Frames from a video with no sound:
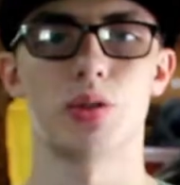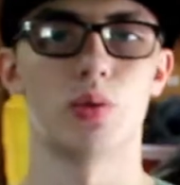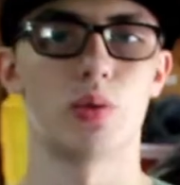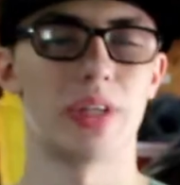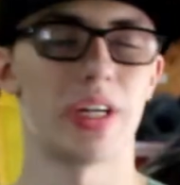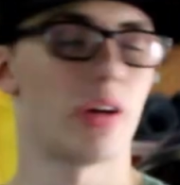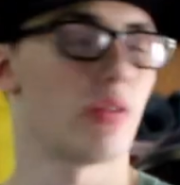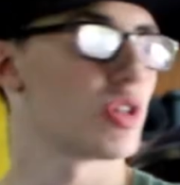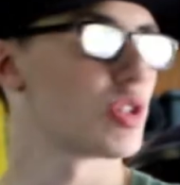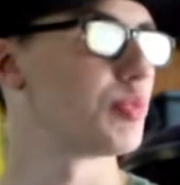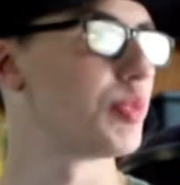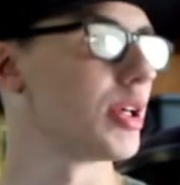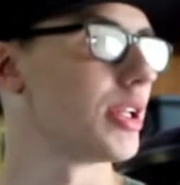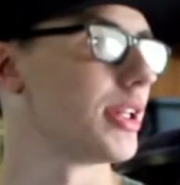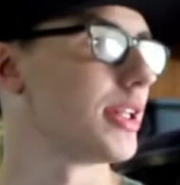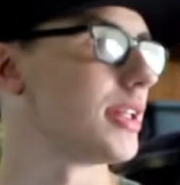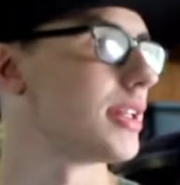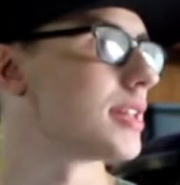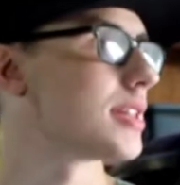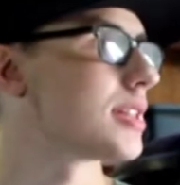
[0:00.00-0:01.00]
when I was
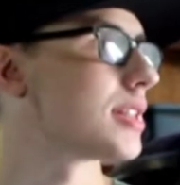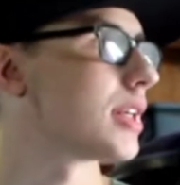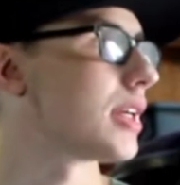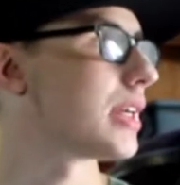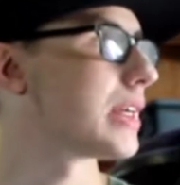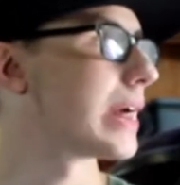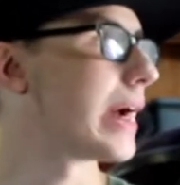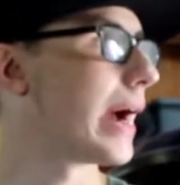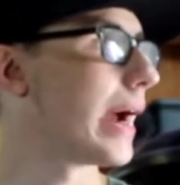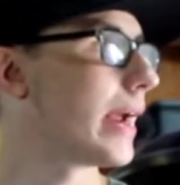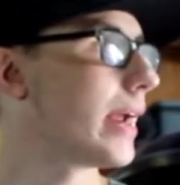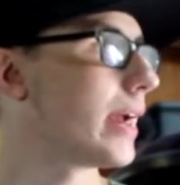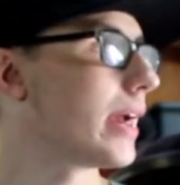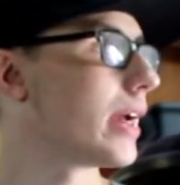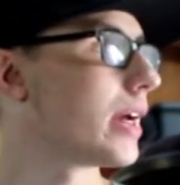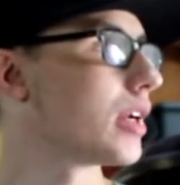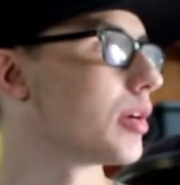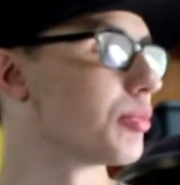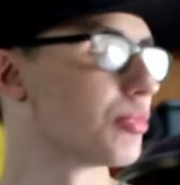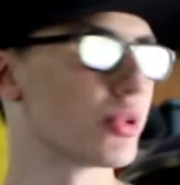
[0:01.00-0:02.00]
building this thing, I
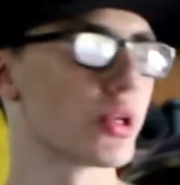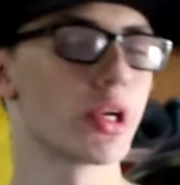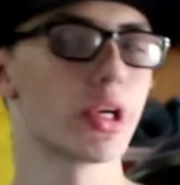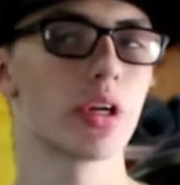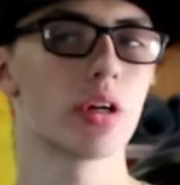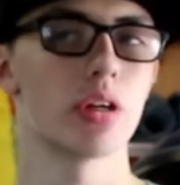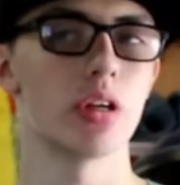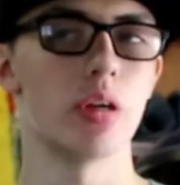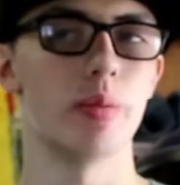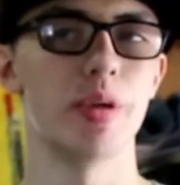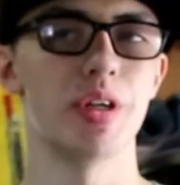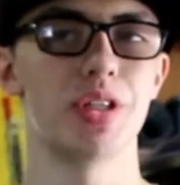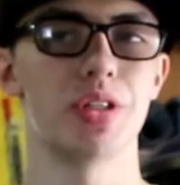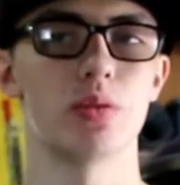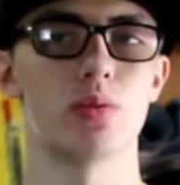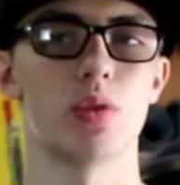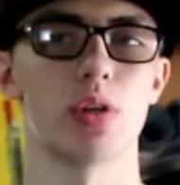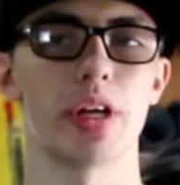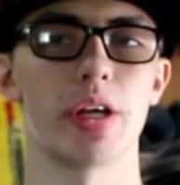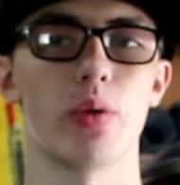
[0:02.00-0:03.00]
had a pretty good image
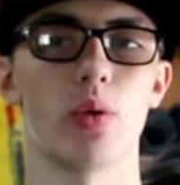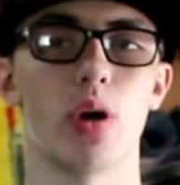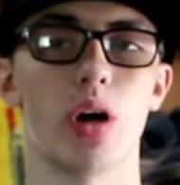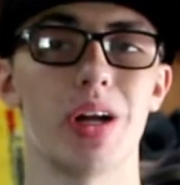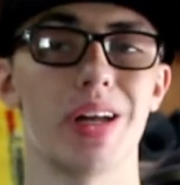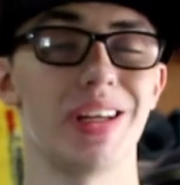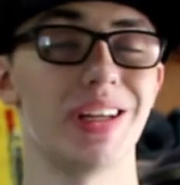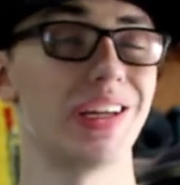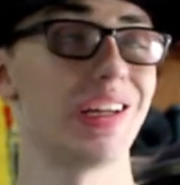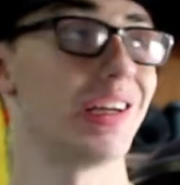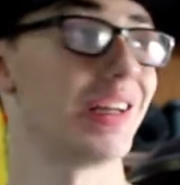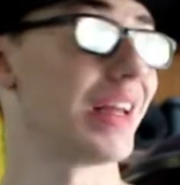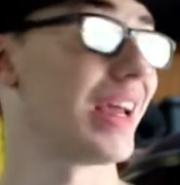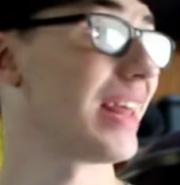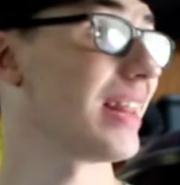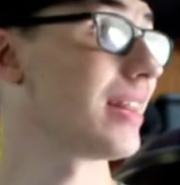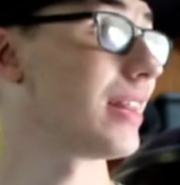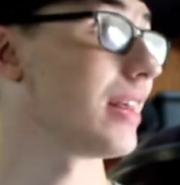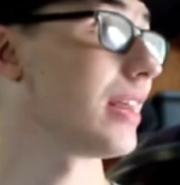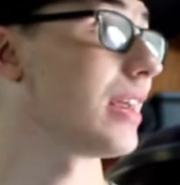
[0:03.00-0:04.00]
of what I wanted, and
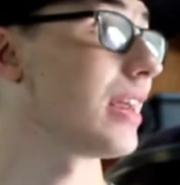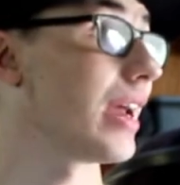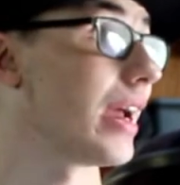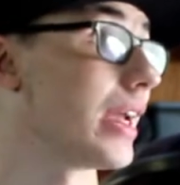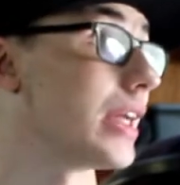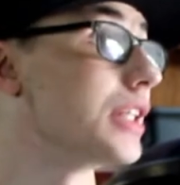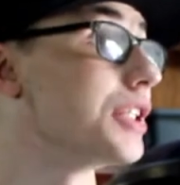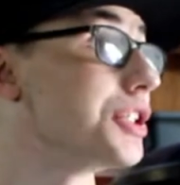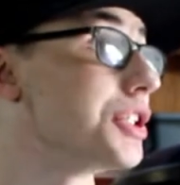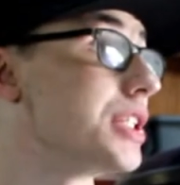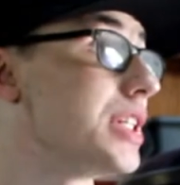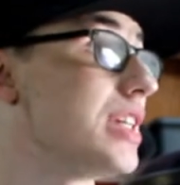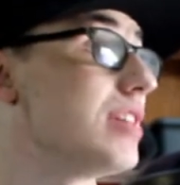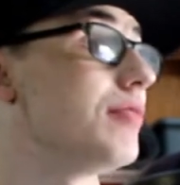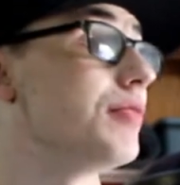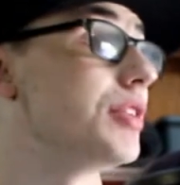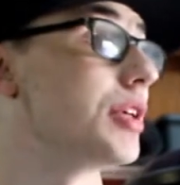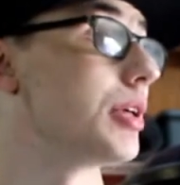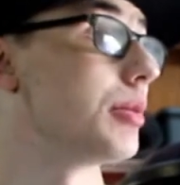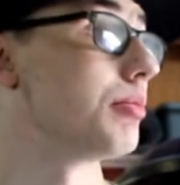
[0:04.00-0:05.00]
I think I
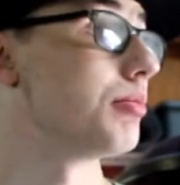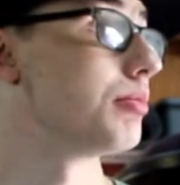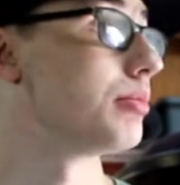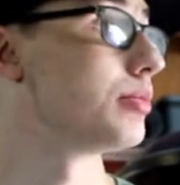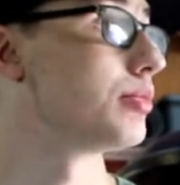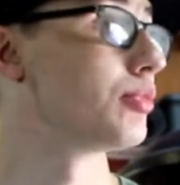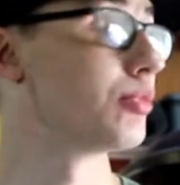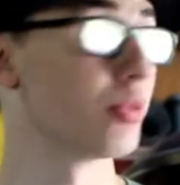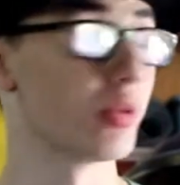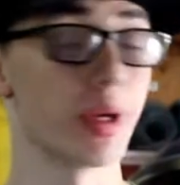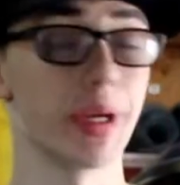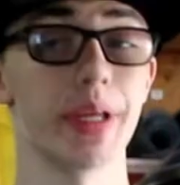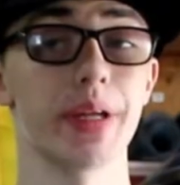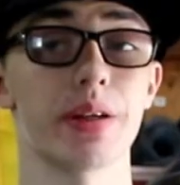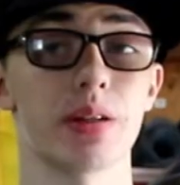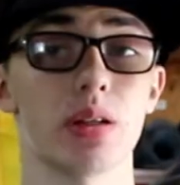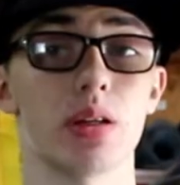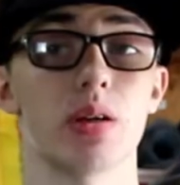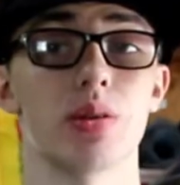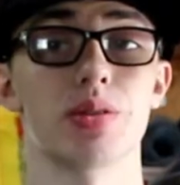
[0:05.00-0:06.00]
achieved it pretty
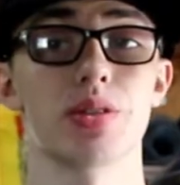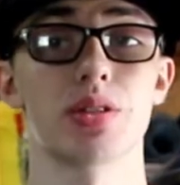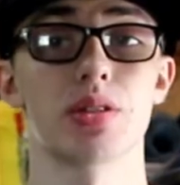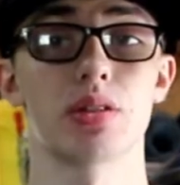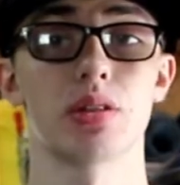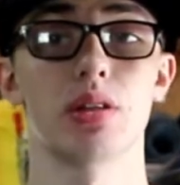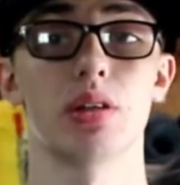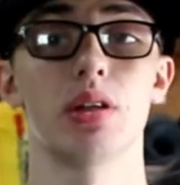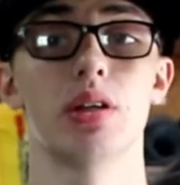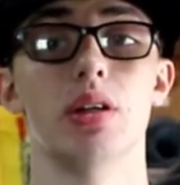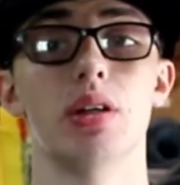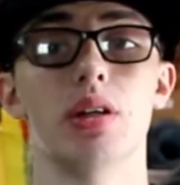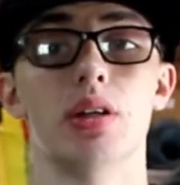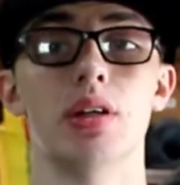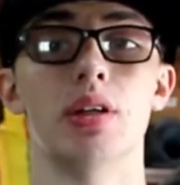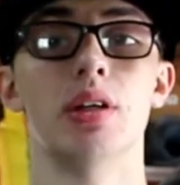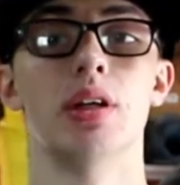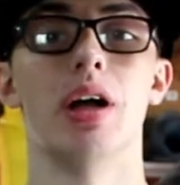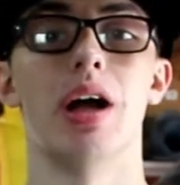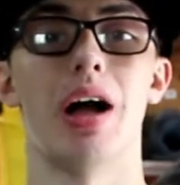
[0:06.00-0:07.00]
close.
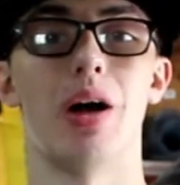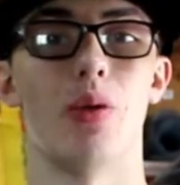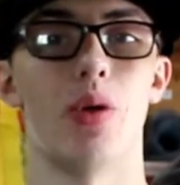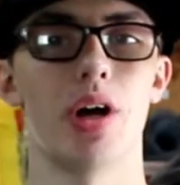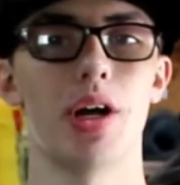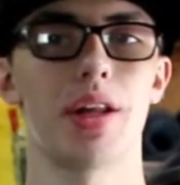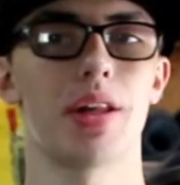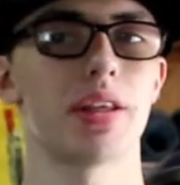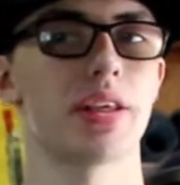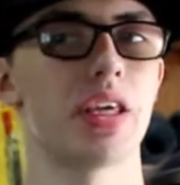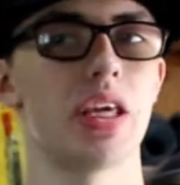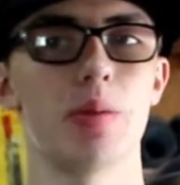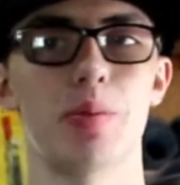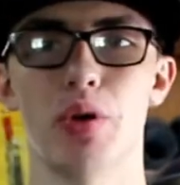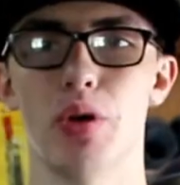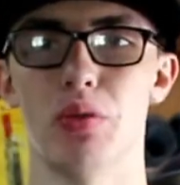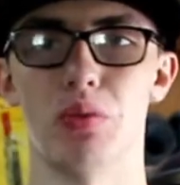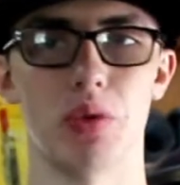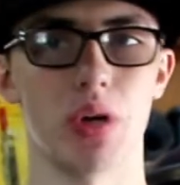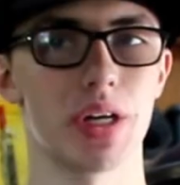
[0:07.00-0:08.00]
I wanted to keep
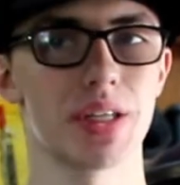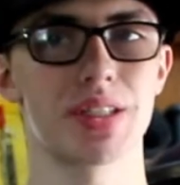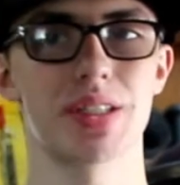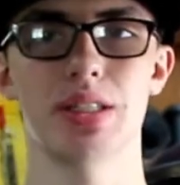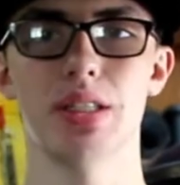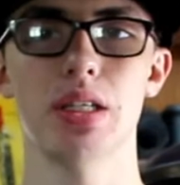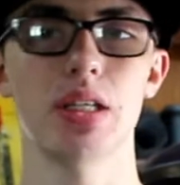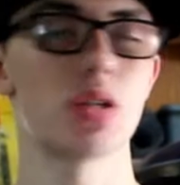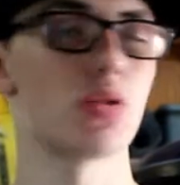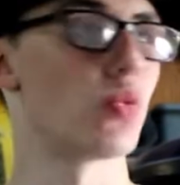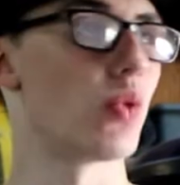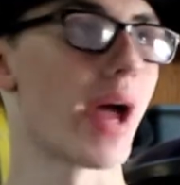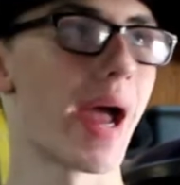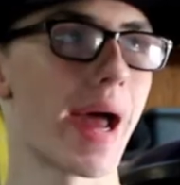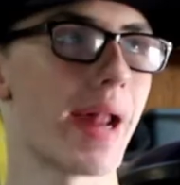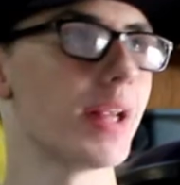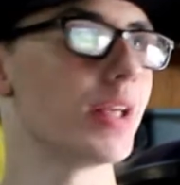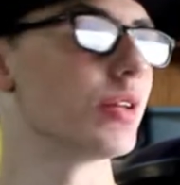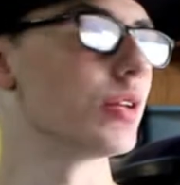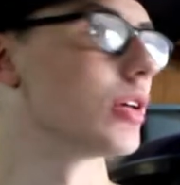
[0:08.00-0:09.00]
it rusty,
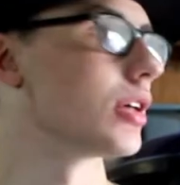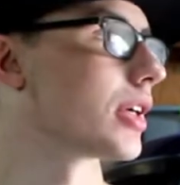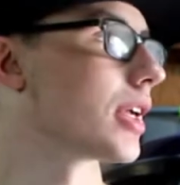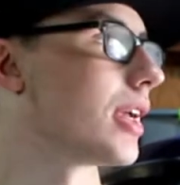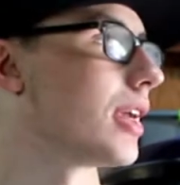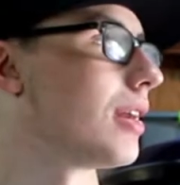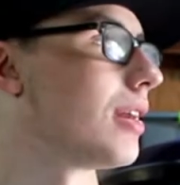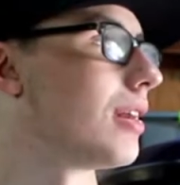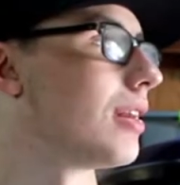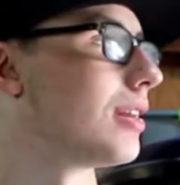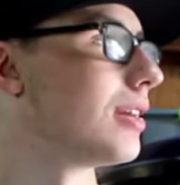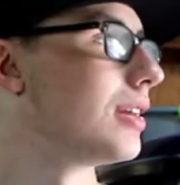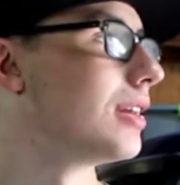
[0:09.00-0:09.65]
ratty looking.